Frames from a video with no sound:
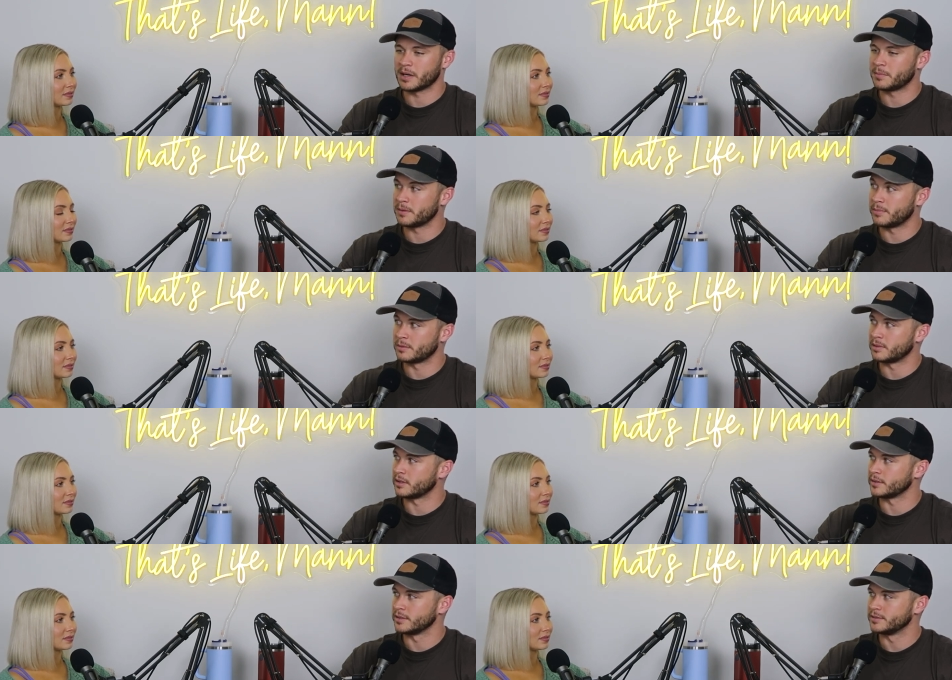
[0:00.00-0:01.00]
Speaker 1: and about to be a big
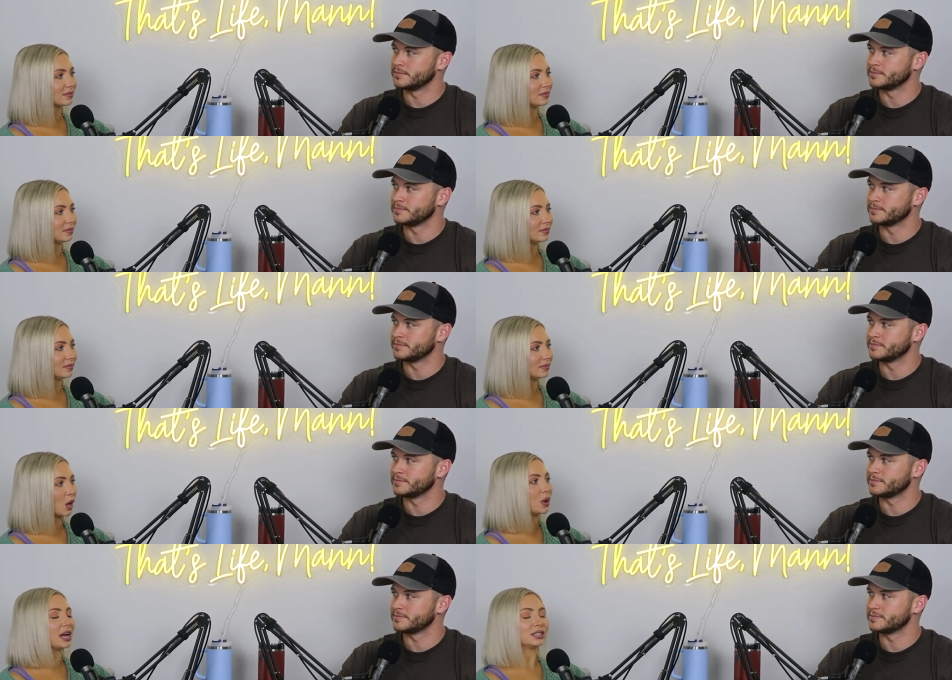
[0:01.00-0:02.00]
brother.
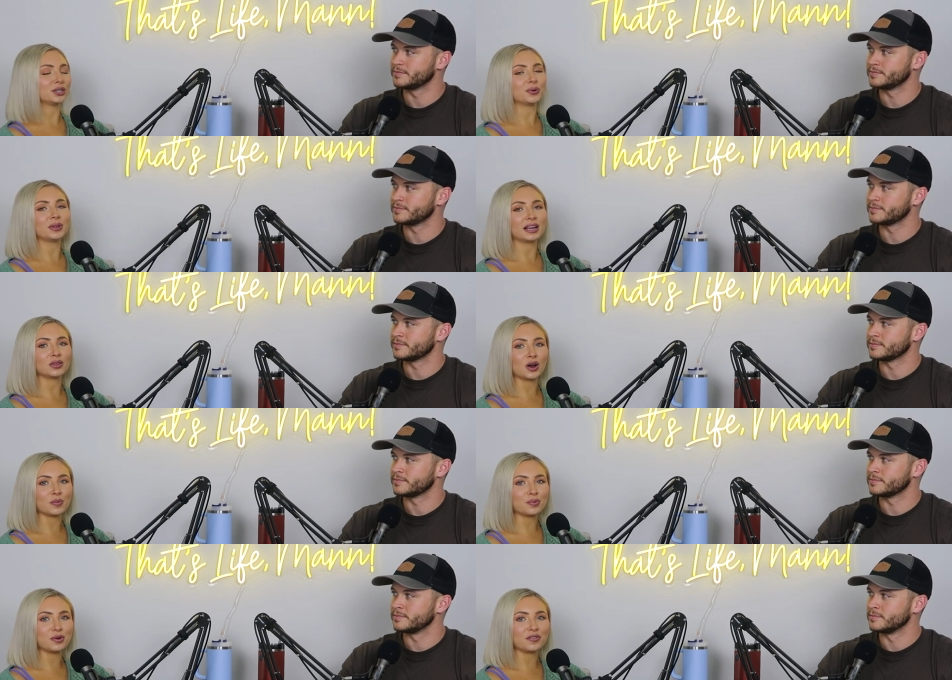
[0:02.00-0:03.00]
Speaker 2: Oh yeah. So like a
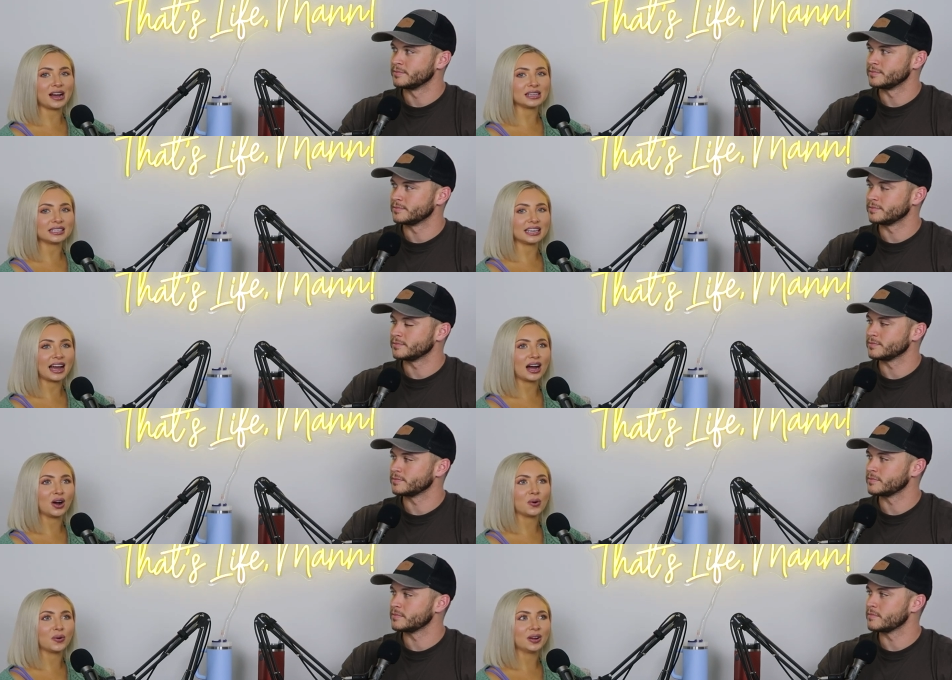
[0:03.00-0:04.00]
lot of people have asked like
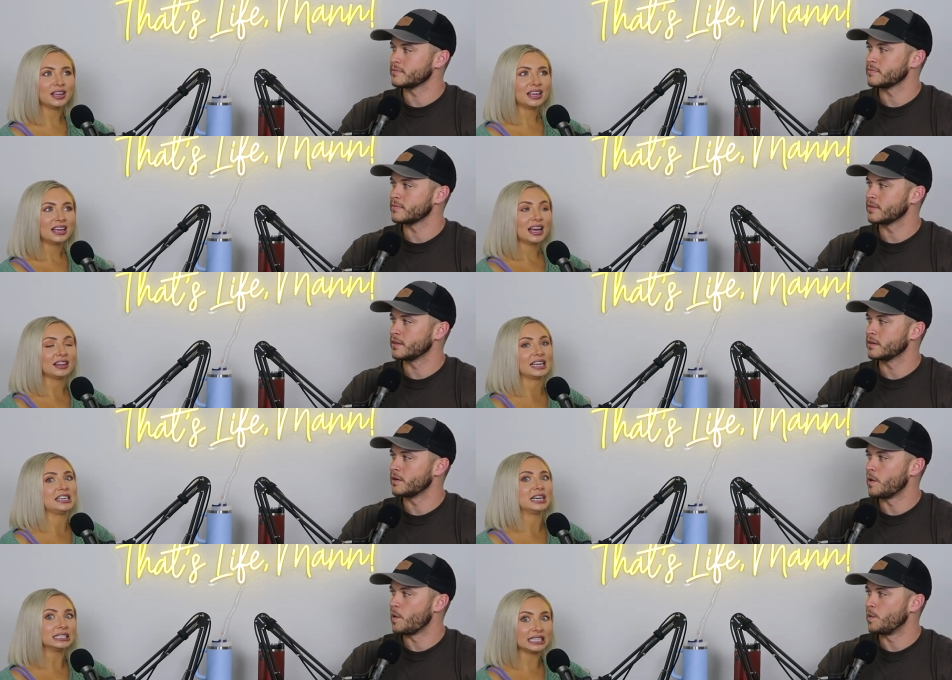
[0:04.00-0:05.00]
how
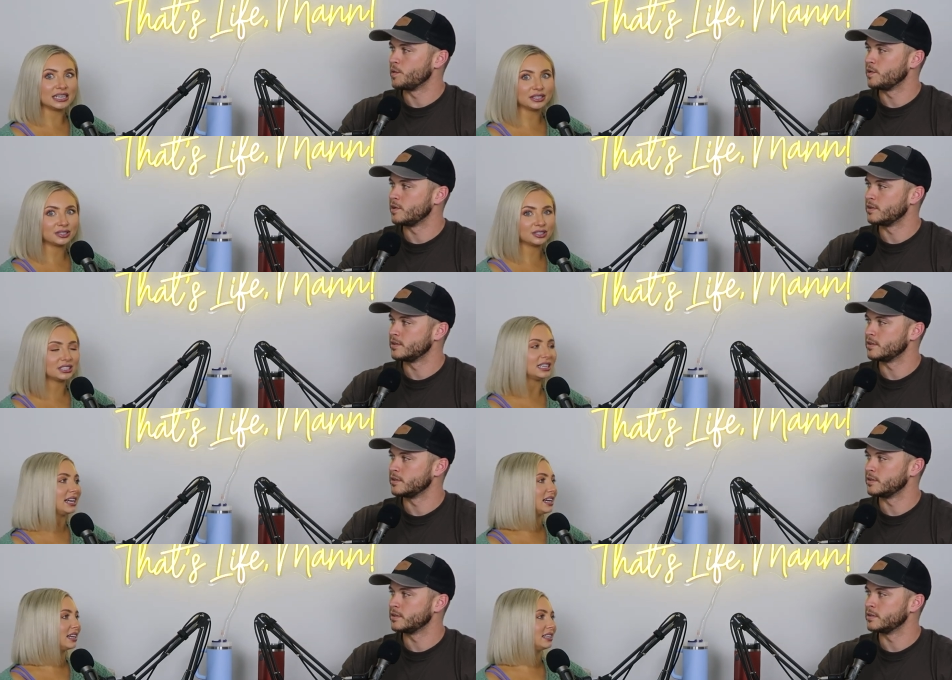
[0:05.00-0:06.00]
like does he
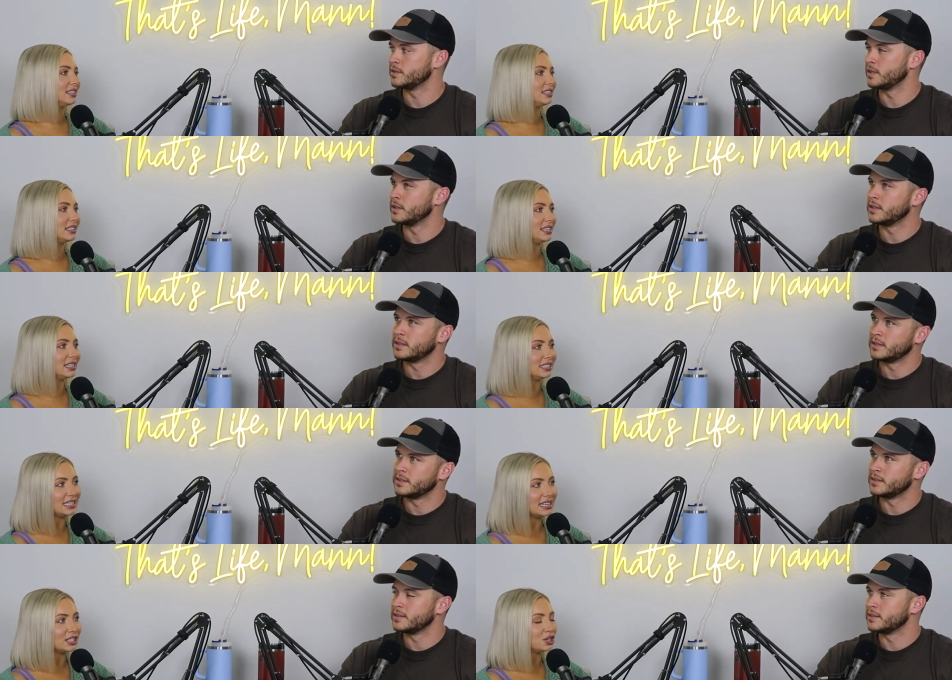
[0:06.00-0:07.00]
understand
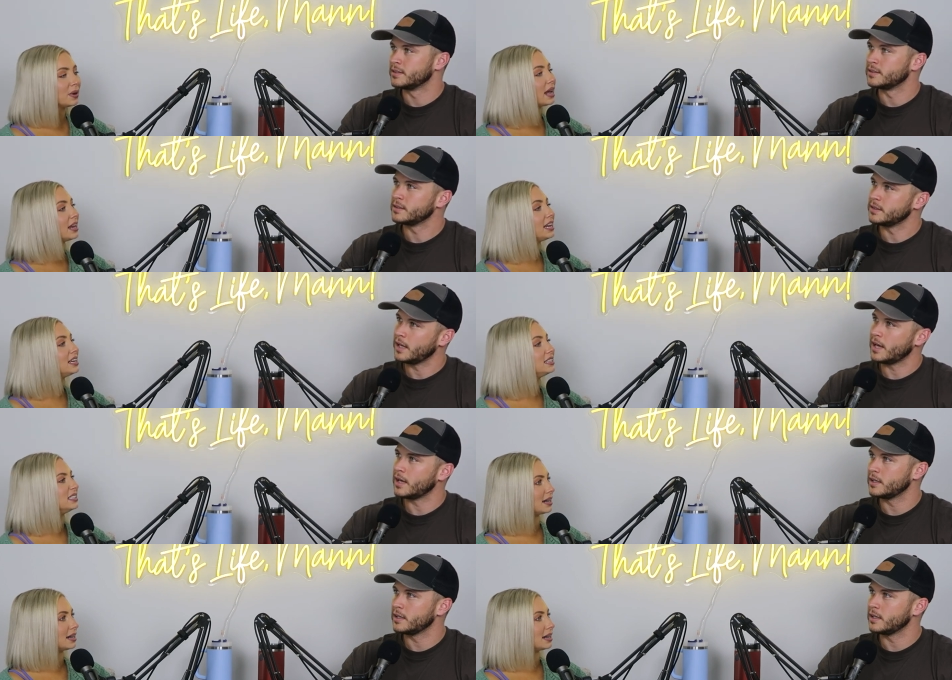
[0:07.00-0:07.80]
is he into it and he yeah.